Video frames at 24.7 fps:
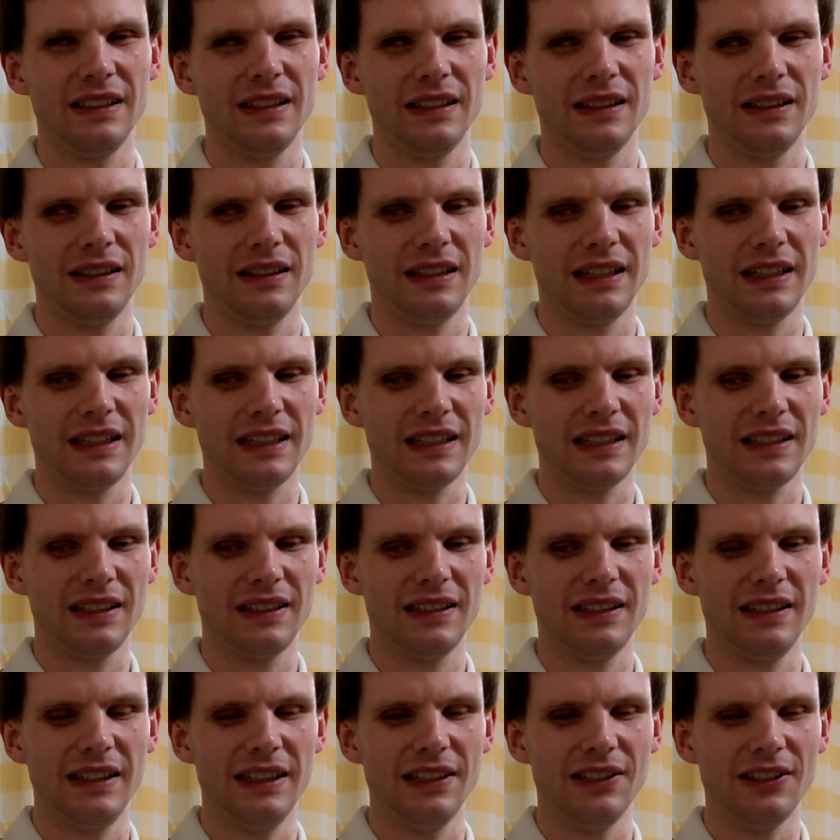that
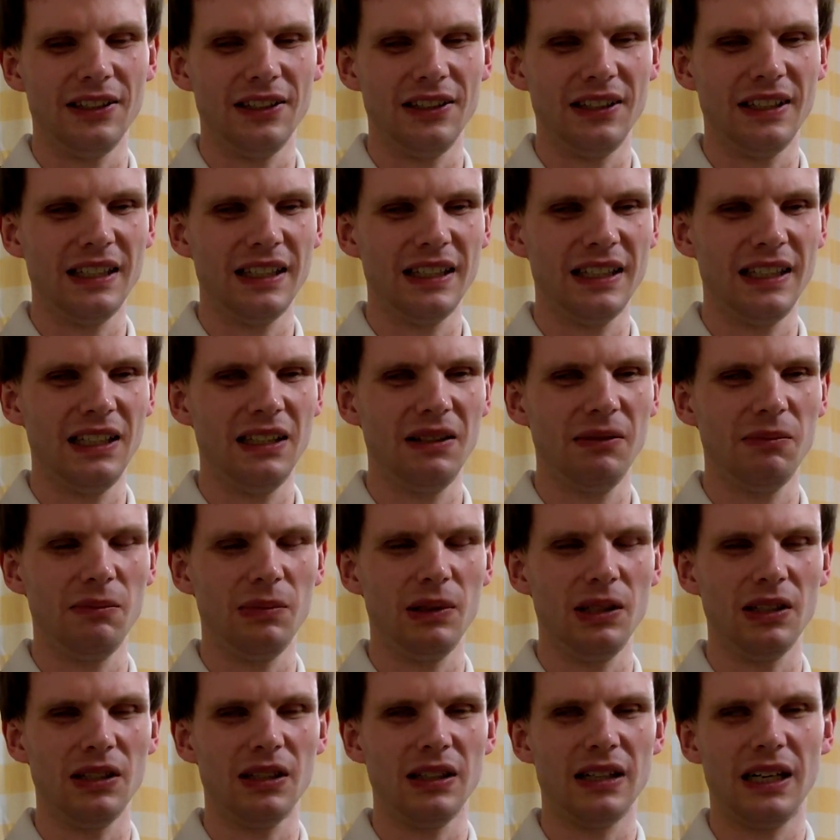is okay,
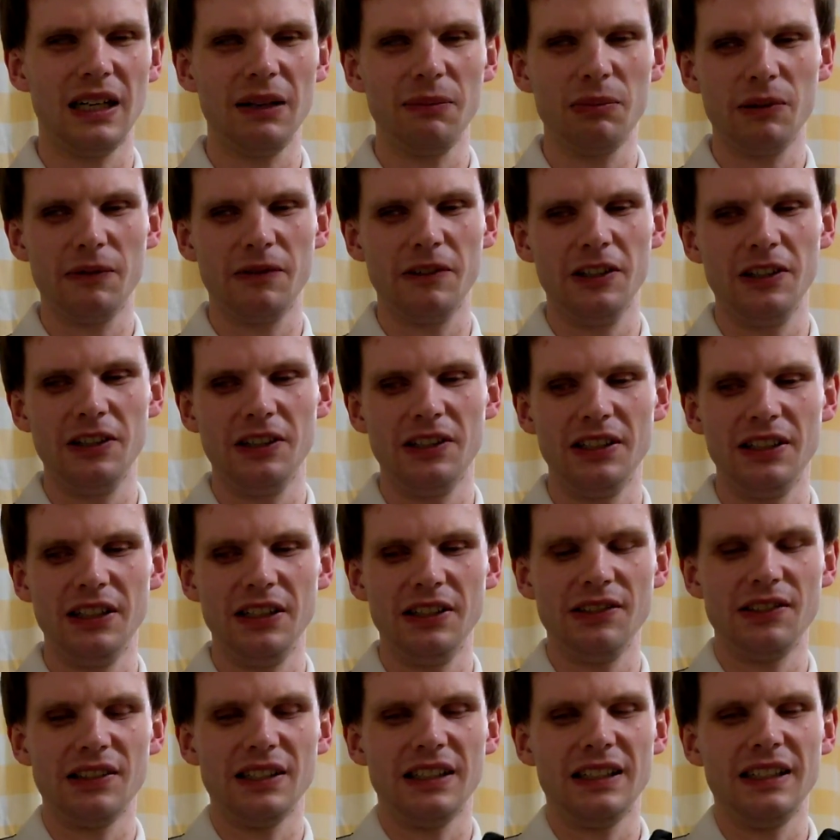but I prefer to
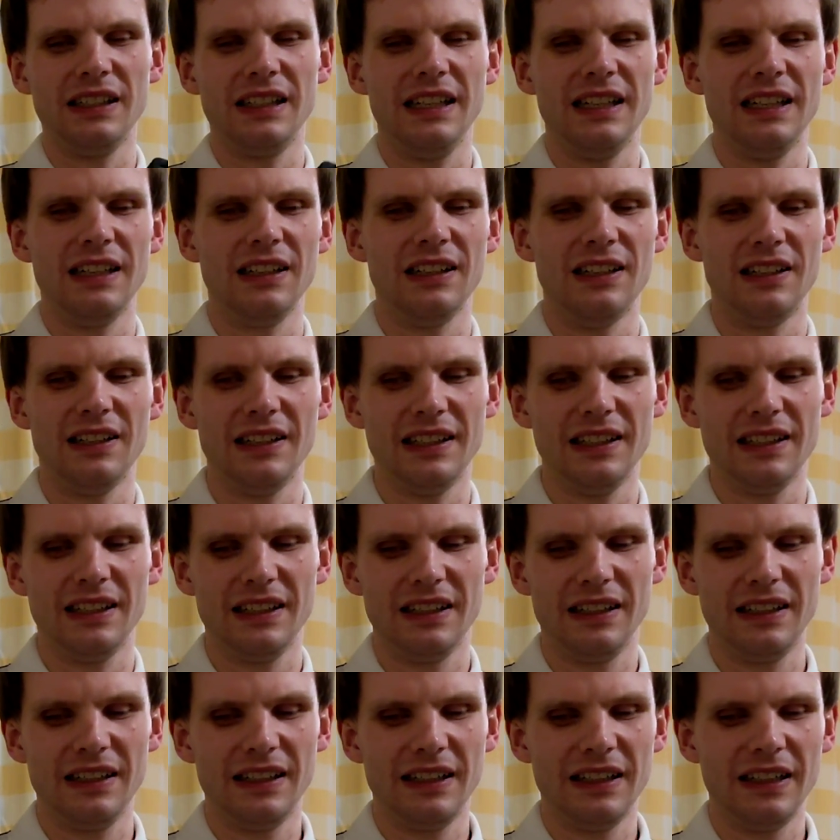use an inline
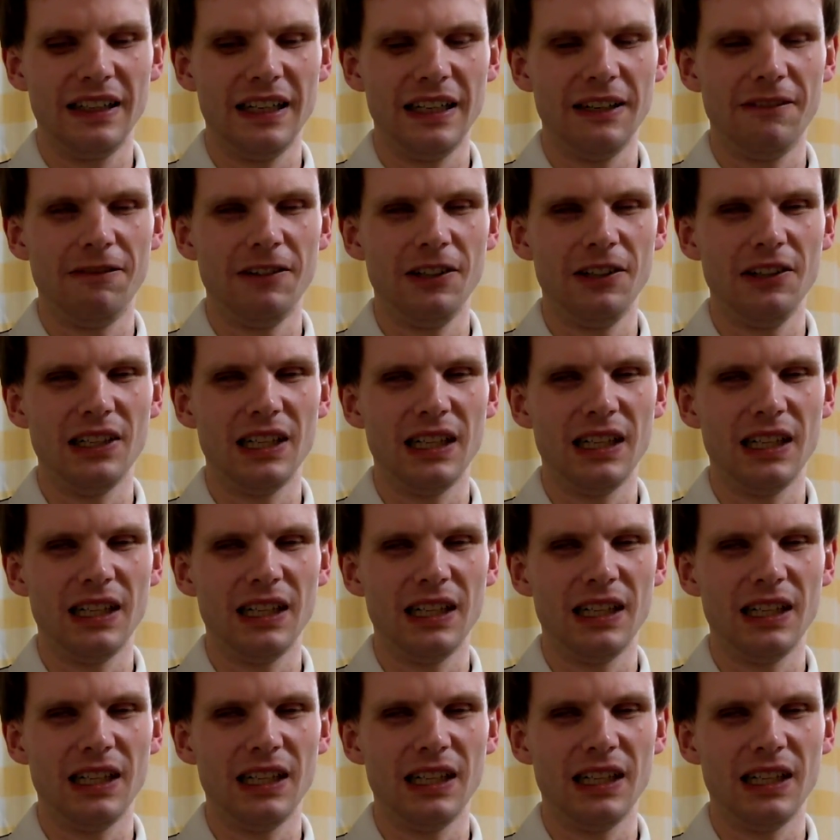headphone